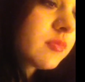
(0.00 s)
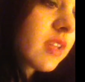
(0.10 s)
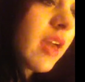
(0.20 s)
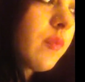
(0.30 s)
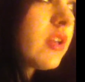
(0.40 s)

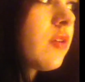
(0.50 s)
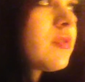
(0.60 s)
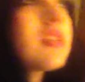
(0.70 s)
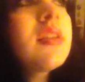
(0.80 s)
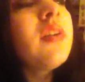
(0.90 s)
we don't
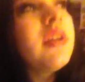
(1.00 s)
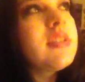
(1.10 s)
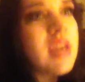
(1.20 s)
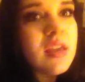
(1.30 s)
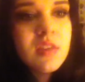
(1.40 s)
sit there and
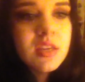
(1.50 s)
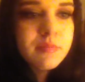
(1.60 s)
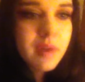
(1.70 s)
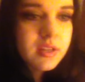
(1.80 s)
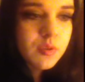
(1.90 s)
take these
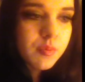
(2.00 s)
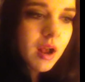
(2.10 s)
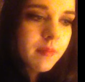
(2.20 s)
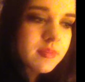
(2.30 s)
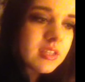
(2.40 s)
mental
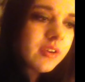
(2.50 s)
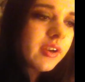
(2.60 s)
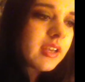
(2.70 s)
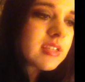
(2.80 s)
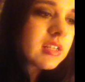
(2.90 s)
problems
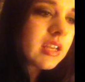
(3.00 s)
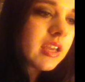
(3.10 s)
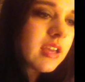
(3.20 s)
seriously,